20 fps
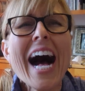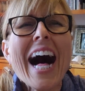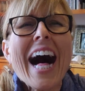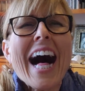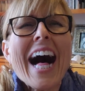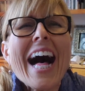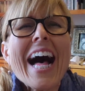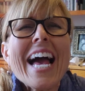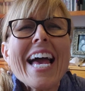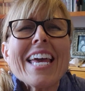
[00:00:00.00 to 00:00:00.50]

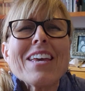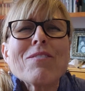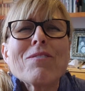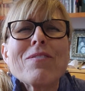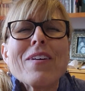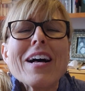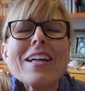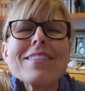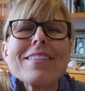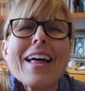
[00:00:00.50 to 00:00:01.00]
I
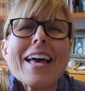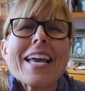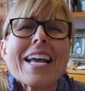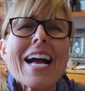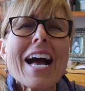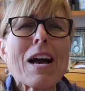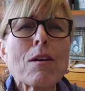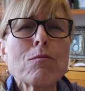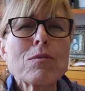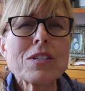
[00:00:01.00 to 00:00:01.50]
felt like
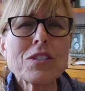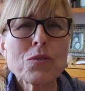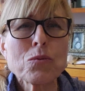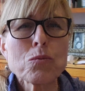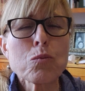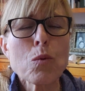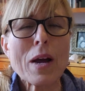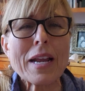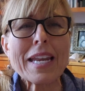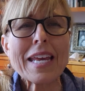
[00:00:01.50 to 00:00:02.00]
I was
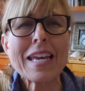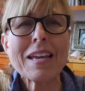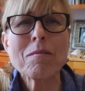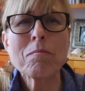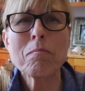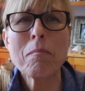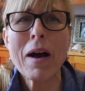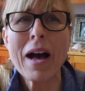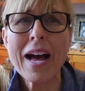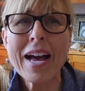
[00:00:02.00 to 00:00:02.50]

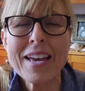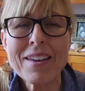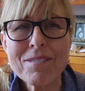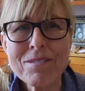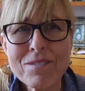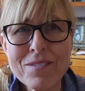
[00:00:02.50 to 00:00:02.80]
running my